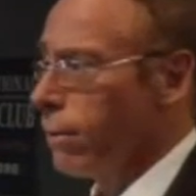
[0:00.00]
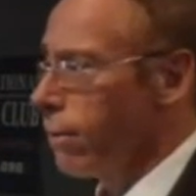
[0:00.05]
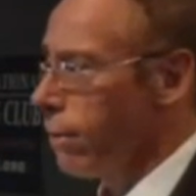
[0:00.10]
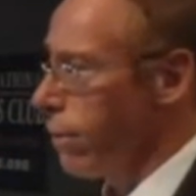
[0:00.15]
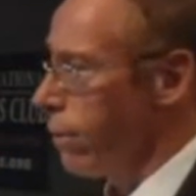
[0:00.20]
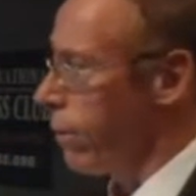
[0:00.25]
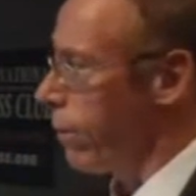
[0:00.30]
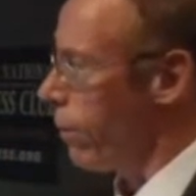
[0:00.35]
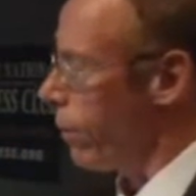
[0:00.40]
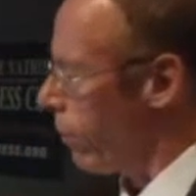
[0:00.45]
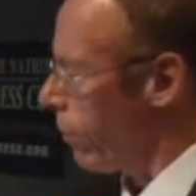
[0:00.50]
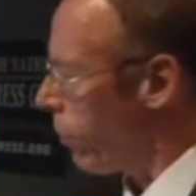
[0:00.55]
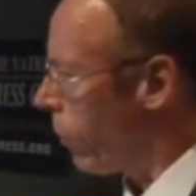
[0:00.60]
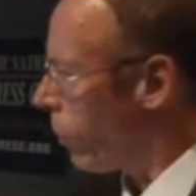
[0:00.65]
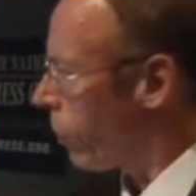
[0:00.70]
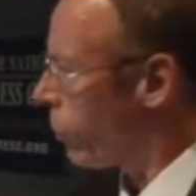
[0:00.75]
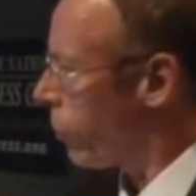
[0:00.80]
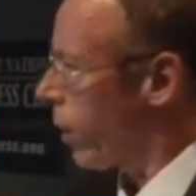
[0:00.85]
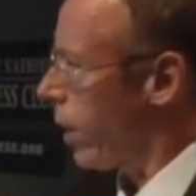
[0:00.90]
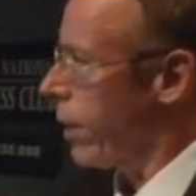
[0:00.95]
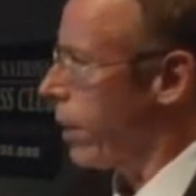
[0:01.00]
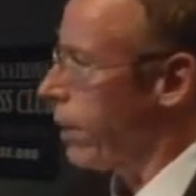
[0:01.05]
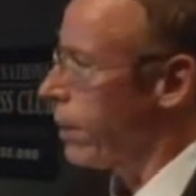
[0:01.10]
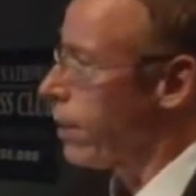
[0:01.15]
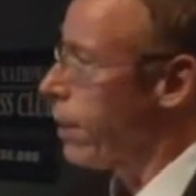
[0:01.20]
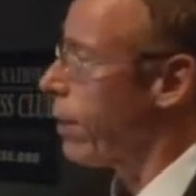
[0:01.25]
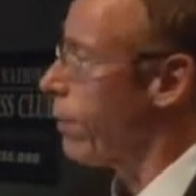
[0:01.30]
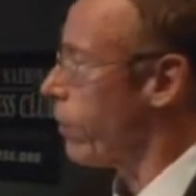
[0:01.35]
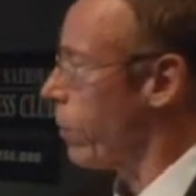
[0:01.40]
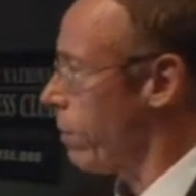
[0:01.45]
the folks writing at
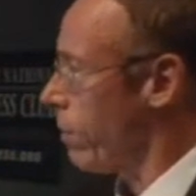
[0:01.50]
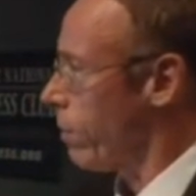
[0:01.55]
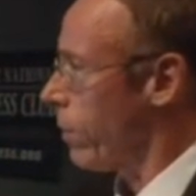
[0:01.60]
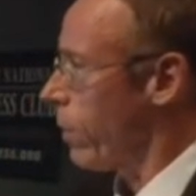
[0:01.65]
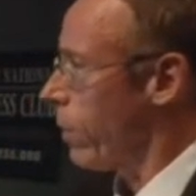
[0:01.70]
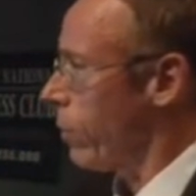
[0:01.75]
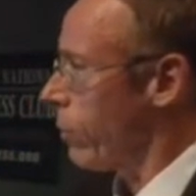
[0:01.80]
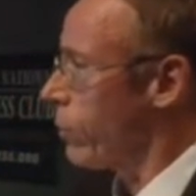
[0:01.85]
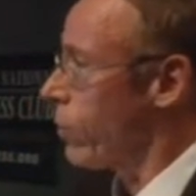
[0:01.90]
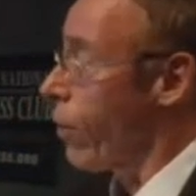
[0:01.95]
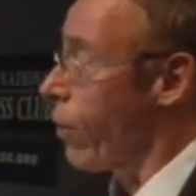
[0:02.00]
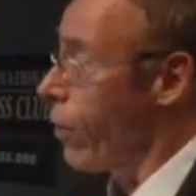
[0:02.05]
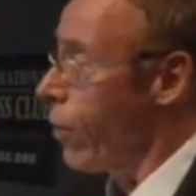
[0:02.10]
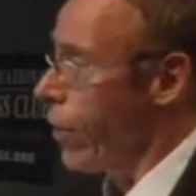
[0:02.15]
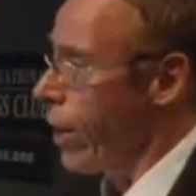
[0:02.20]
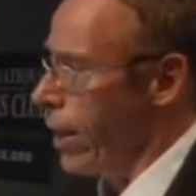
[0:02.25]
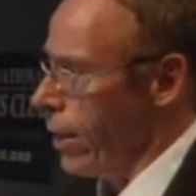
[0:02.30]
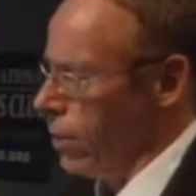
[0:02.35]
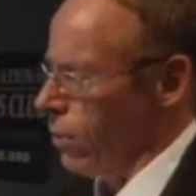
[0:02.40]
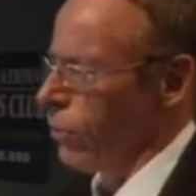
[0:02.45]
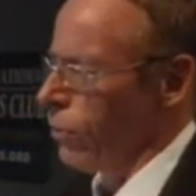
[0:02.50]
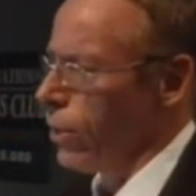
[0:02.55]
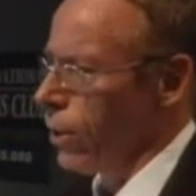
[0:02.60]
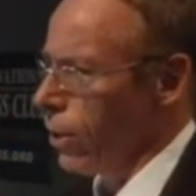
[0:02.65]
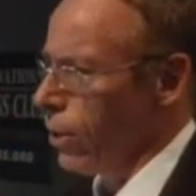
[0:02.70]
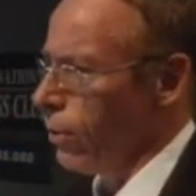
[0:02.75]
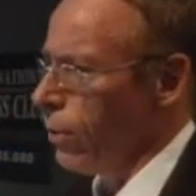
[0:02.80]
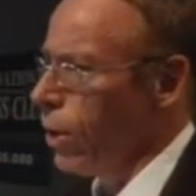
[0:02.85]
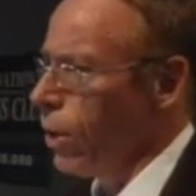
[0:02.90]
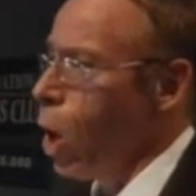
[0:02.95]
the Huffington Post. They don't
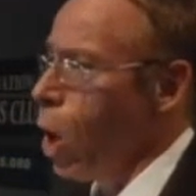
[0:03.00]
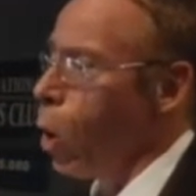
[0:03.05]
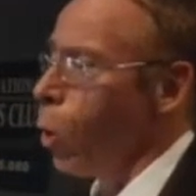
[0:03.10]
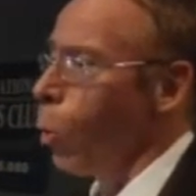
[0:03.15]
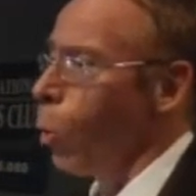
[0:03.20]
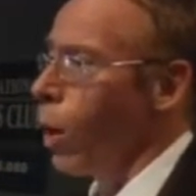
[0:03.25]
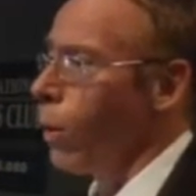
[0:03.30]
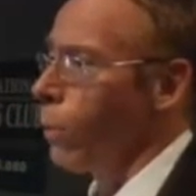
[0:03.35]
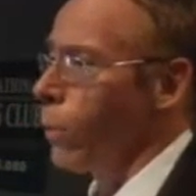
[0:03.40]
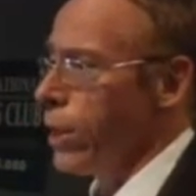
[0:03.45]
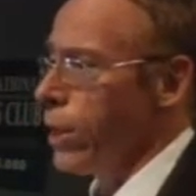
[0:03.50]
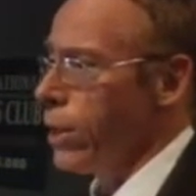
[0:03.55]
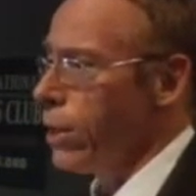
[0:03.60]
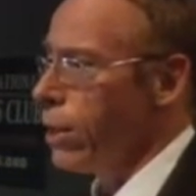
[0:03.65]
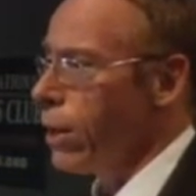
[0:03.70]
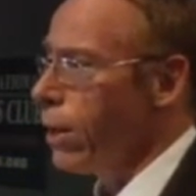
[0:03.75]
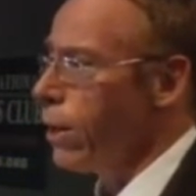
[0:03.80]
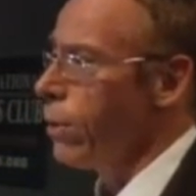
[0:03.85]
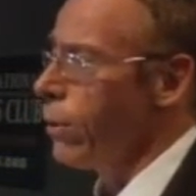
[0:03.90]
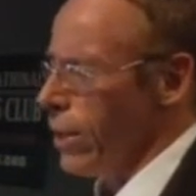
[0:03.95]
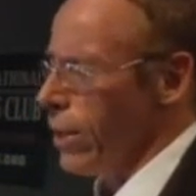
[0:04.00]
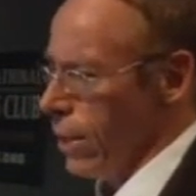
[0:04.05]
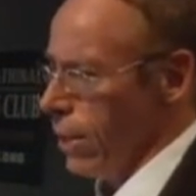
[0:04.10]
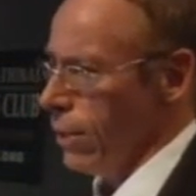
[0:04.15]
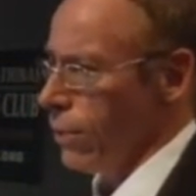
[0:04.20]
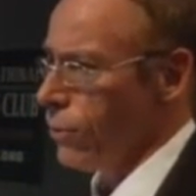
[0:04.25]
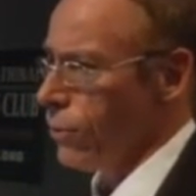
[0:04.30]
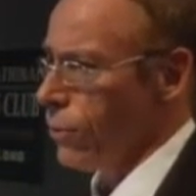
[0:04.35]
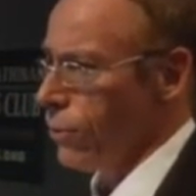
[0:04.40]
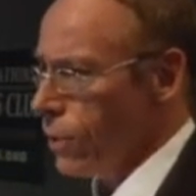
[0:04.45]
know. What we know
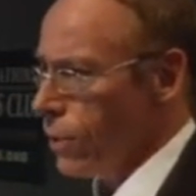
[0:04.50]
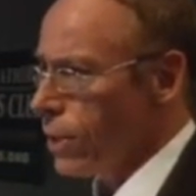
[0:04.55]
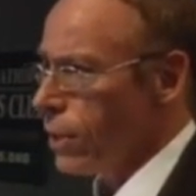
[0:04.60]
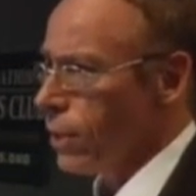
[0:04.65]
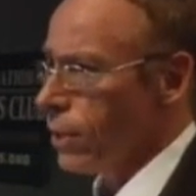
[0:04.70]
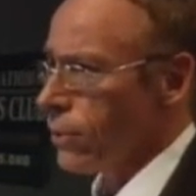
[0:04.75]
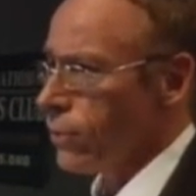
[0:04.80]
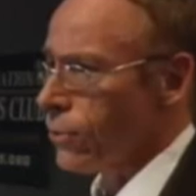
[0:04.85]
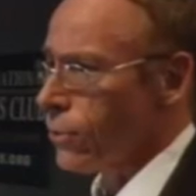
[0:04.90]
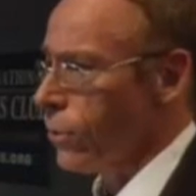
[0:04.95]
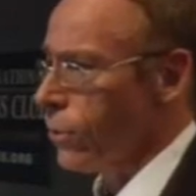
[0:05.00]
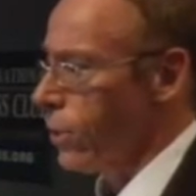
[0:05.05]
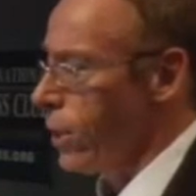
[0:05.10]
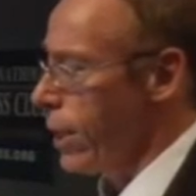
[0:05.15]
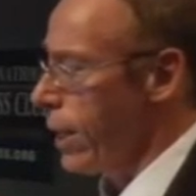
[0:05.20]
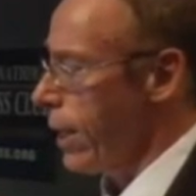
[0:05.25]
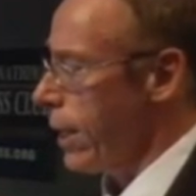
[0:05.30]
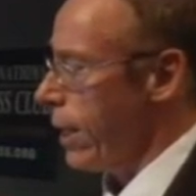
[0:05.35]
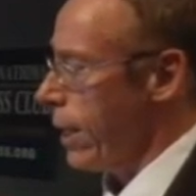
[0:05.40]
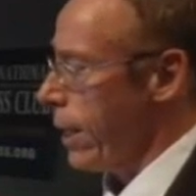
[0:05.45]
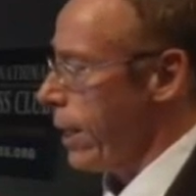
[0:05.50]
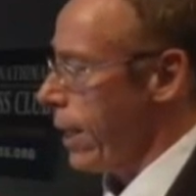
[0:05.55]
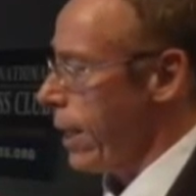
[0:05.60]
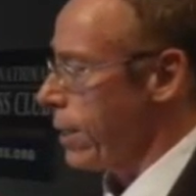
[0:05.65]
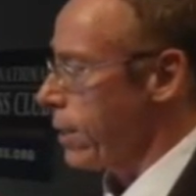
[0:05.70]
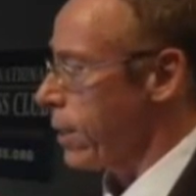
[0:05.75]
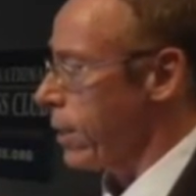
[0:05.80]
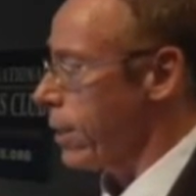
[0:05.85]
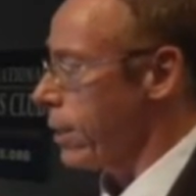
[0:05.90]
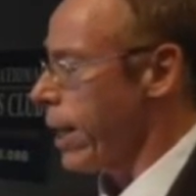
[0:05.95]
is this.
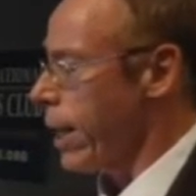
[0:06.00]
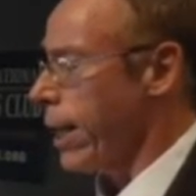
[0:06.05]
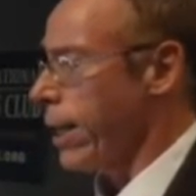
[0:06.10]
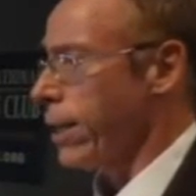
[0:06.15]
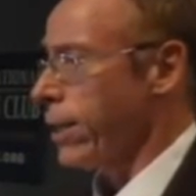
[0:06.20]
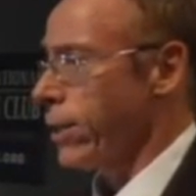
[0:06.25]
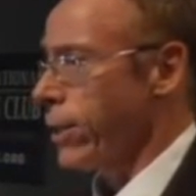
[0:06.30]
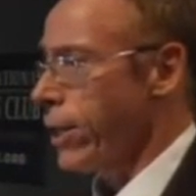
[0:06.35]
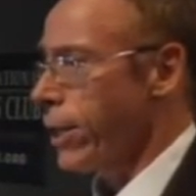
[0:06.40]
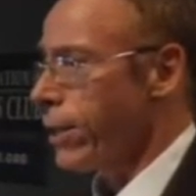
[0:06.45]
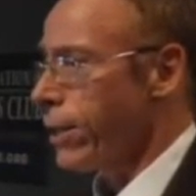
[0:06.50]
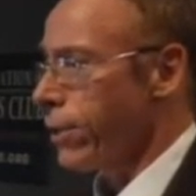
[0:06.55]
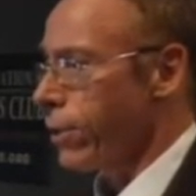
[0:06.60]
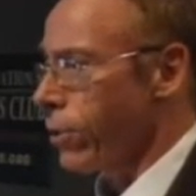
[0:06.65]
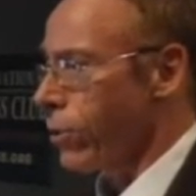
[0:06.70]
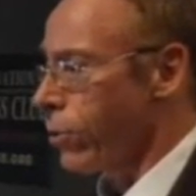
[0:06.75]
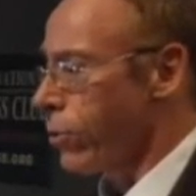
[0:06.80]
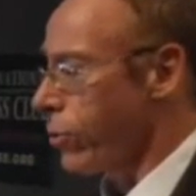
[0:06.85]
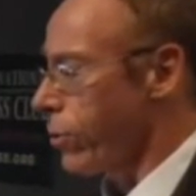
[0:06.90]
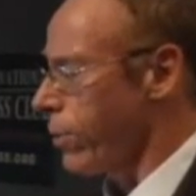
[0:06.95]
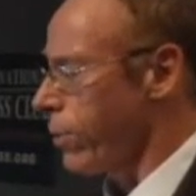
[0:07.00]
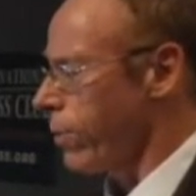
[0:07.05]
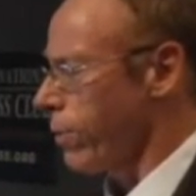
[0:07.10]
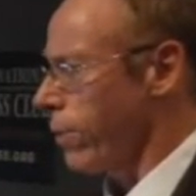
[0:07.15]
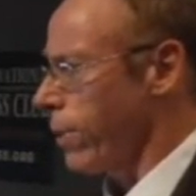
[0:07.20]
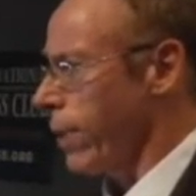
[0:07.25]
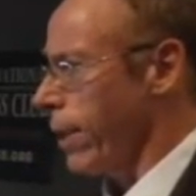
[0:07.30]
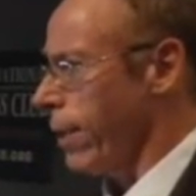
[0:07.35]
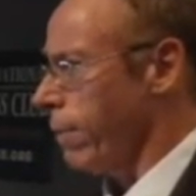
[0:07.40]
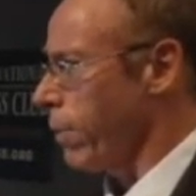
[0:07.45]
It's going to take years,
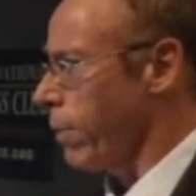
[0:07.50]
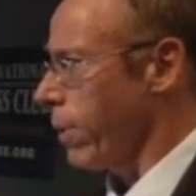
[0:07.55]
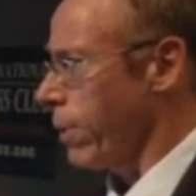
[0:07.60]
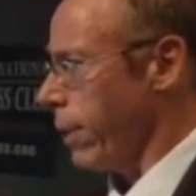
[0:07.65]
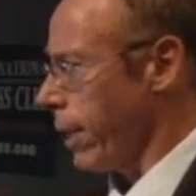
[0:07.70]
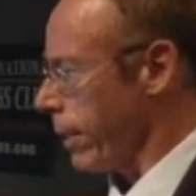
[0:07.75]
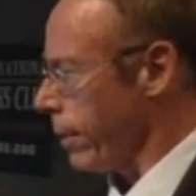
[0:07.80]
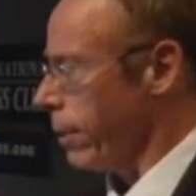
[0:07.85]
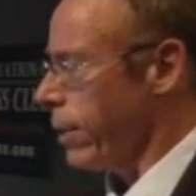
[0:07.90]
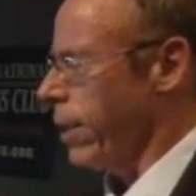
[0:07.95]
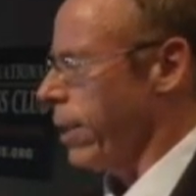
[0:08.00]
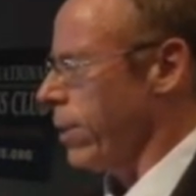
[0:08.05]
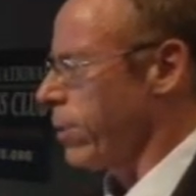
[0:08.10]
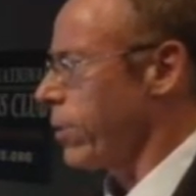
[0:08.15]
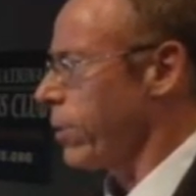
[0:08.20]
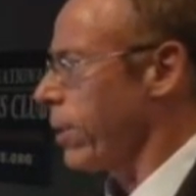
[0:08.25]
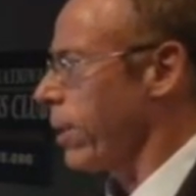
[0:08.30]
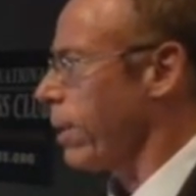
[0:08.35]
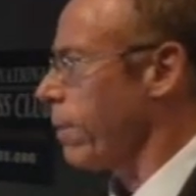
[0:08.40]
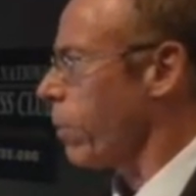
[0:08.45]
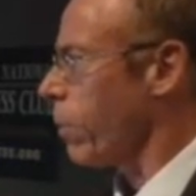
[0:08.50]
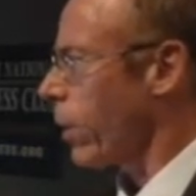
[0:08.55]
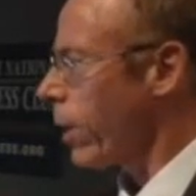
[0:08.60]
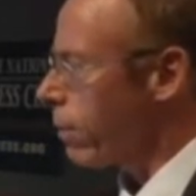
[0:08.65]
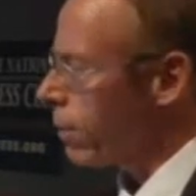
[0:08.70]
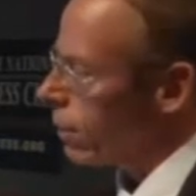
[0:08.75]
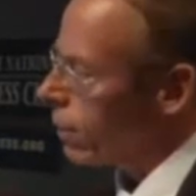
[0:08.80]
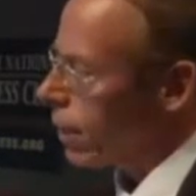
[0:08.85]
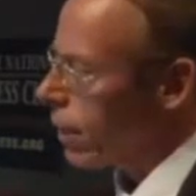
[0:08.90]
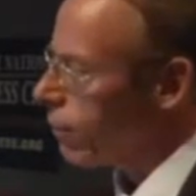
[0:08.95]
and at least,
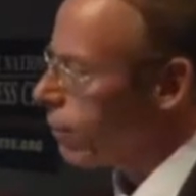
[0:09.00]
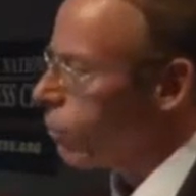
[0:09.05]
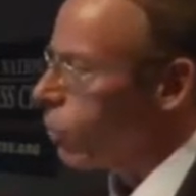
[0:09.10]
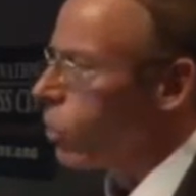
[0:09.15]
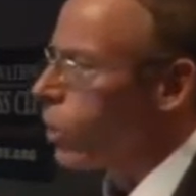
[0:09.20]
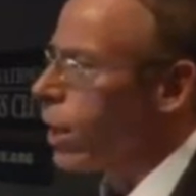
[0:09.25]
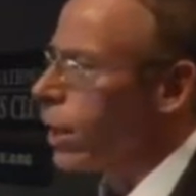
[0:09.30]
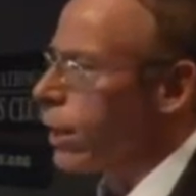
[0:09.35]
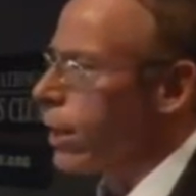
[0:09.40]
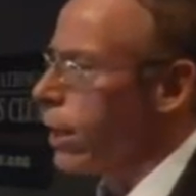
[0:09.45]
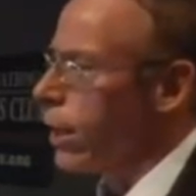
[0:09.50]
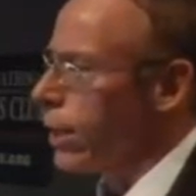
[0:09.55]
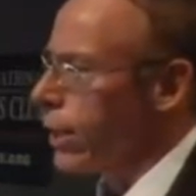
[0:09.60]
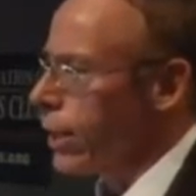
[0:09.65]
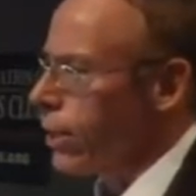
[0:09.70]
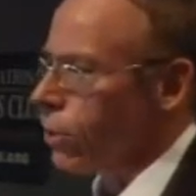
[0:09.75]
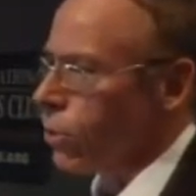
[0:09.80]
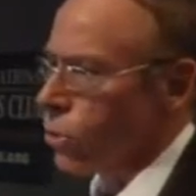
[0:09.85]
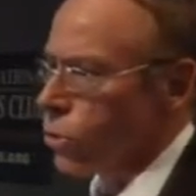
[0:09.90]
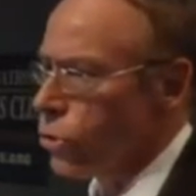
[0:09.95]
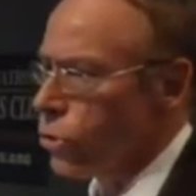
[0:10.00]
if we're lucky, a year or